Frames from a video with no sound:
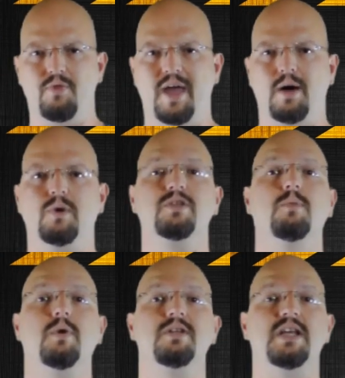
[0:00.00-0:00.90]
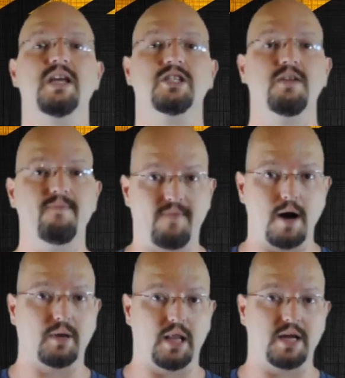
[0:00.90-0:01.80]
that when someone says
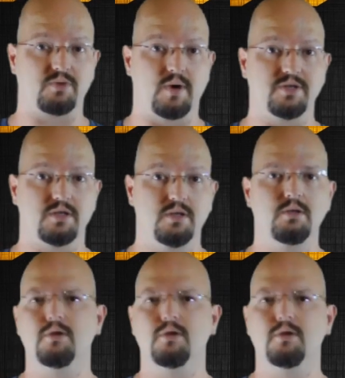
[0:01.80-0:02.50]
fiberglass resin,